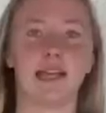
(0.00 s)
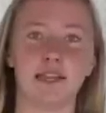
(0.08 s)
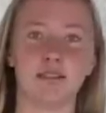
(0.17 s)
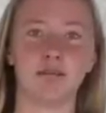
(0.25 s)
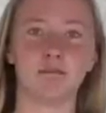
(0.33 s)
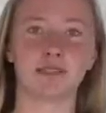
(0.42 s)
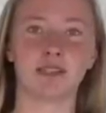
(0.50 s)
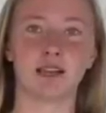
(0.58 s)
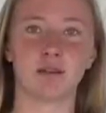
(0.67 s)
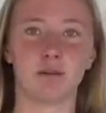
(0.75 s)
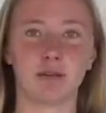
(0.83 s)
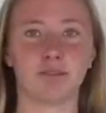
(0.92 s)

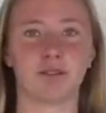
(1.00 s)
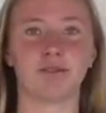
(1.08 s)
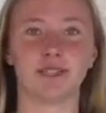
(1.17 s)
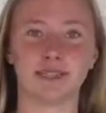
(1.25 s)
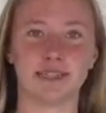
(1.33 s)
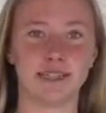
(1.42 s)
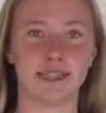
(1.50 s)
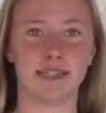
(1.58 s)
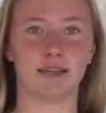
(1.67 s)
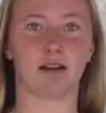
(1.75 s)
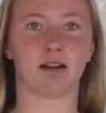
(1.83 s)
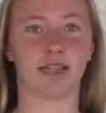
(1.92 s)
83% of people with
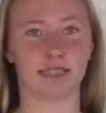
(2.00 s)
CD are